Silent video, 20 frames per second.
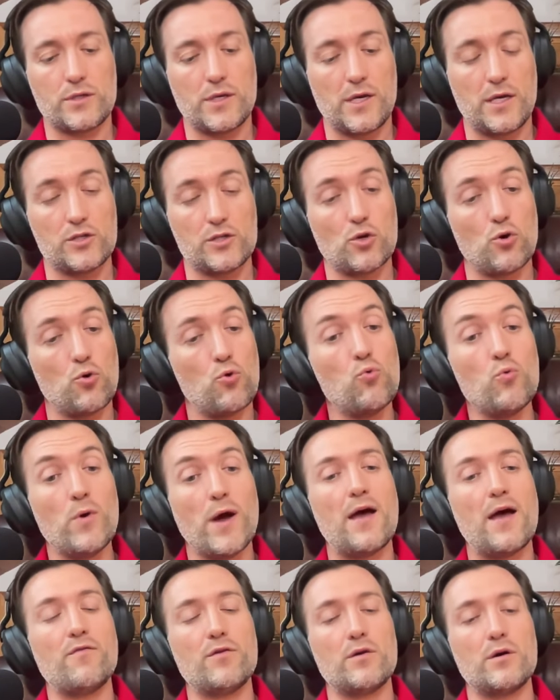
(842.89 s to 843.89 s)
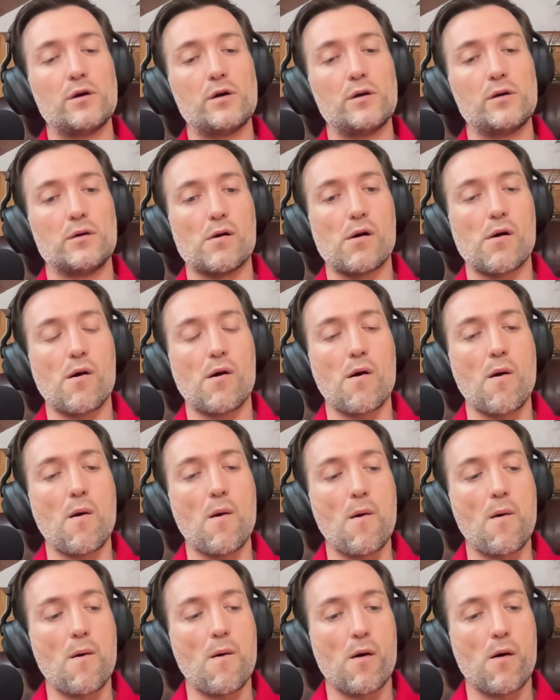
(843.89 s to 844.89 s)
And so whoever
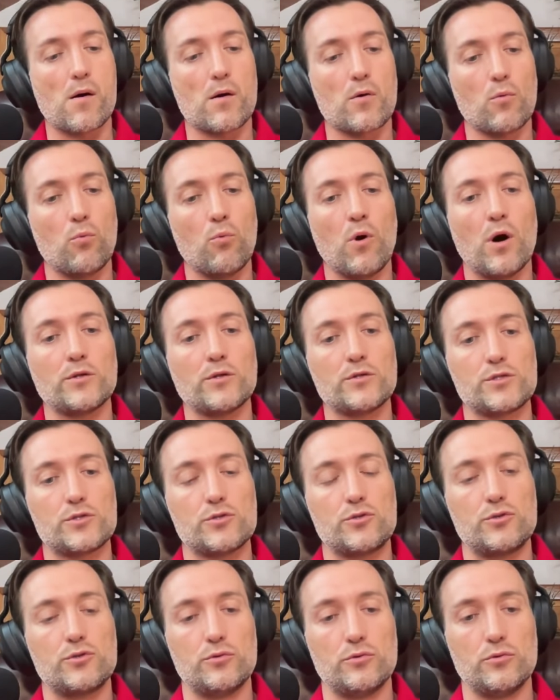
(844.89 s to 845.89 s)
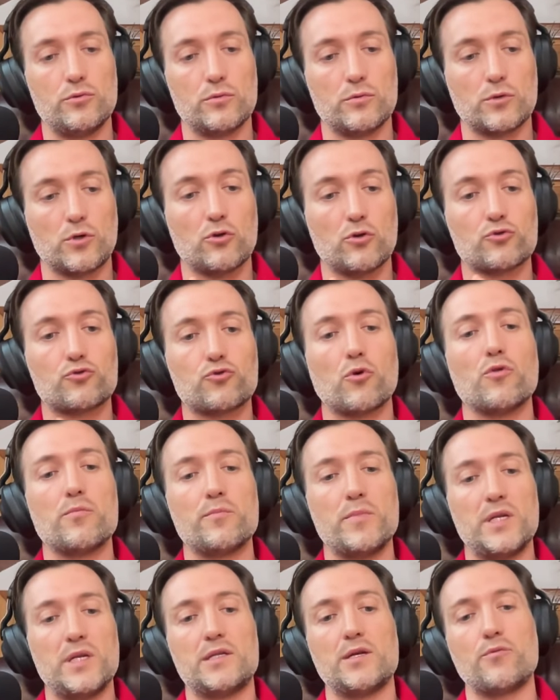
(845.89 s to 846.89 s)
wants to control the
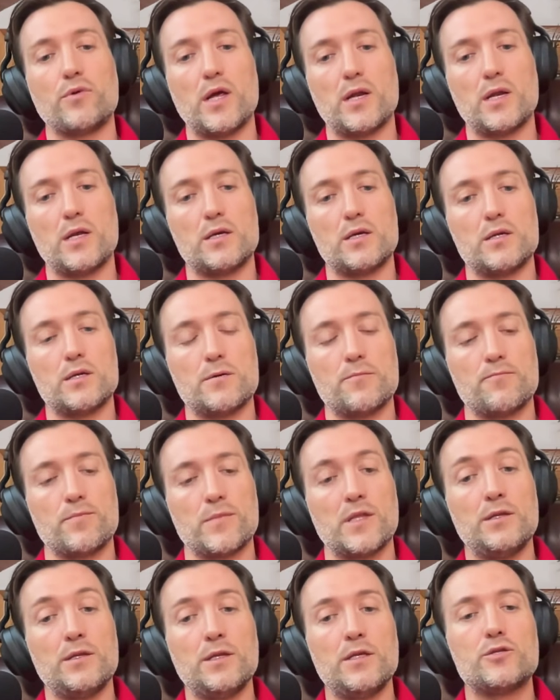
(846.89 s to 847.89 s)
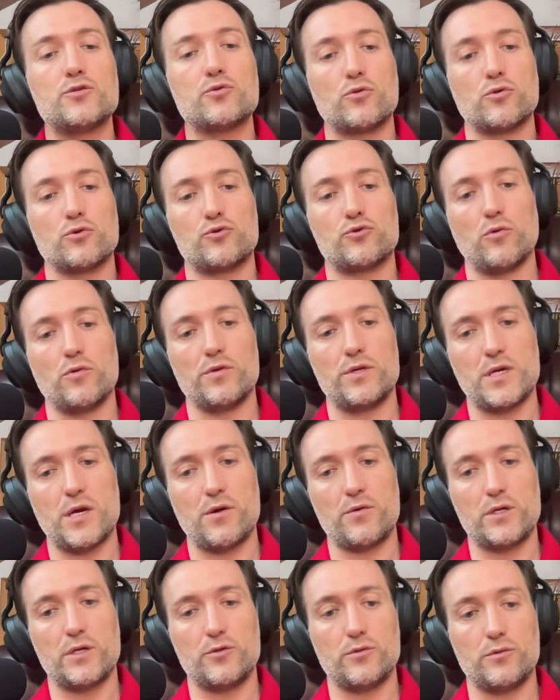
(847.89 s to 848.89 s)
Mediterranean needs to control this
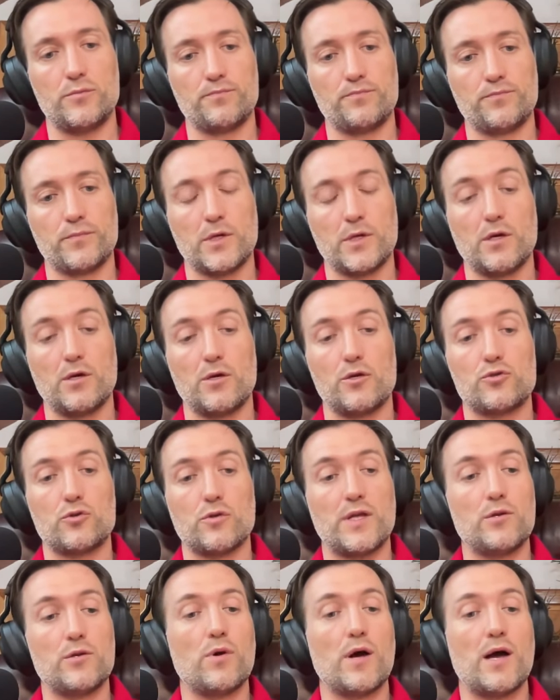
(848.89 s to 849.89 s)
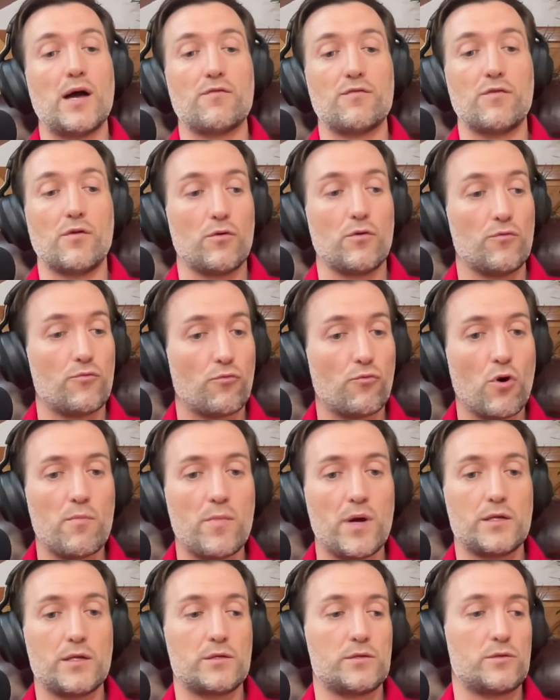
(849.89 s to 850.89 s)
area too. So then you have
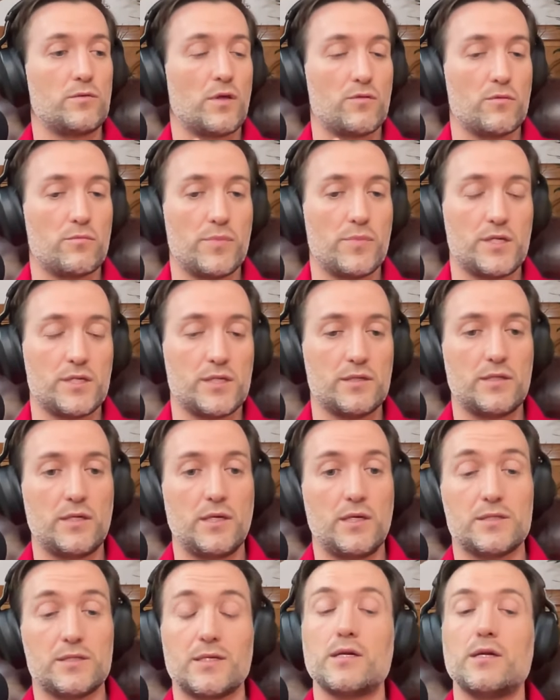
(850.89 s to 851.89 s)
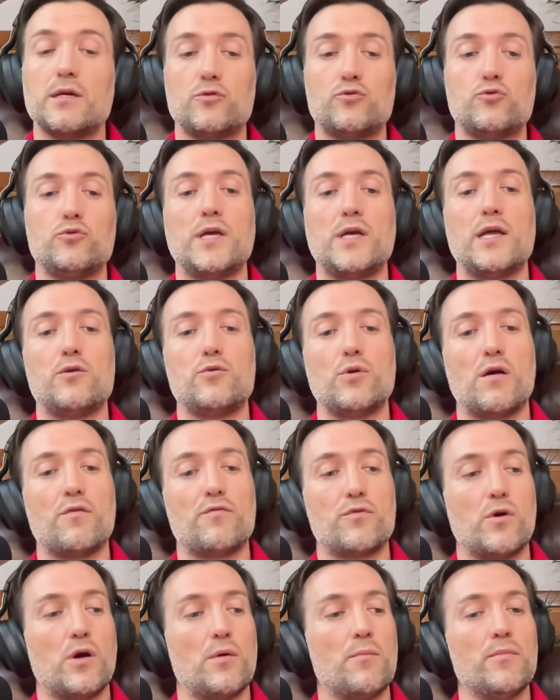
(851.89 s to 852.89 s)
Romans, you have Byzantines. Today you have
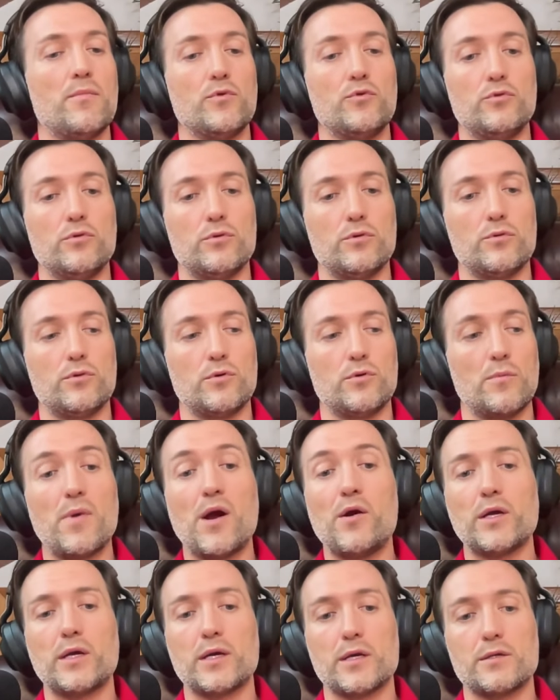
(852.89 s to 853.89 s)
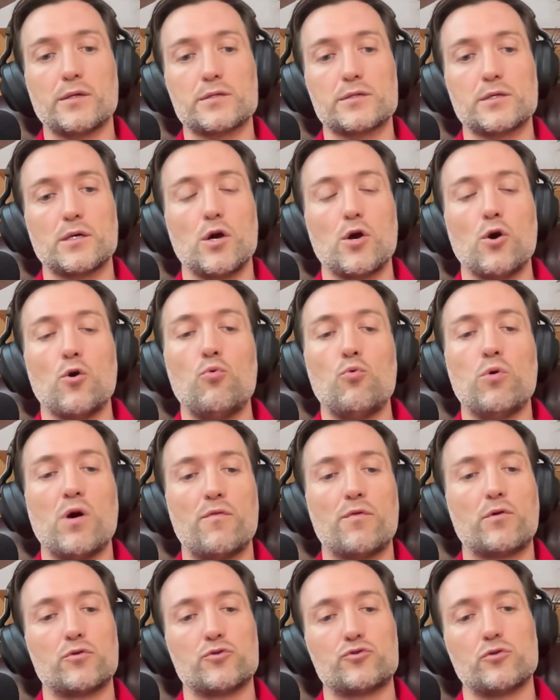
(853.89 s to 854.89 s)
the, um, you, the Americans. Whoever
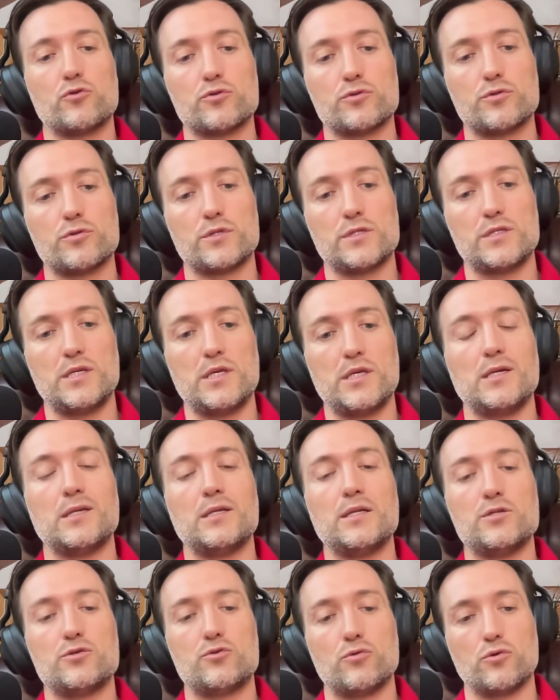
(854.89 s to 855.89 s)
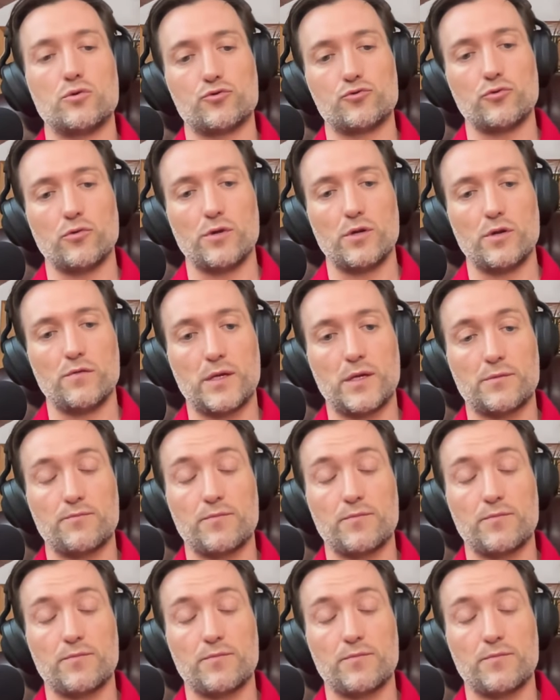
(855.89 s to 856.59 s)
controls the sea needs to control the Levant.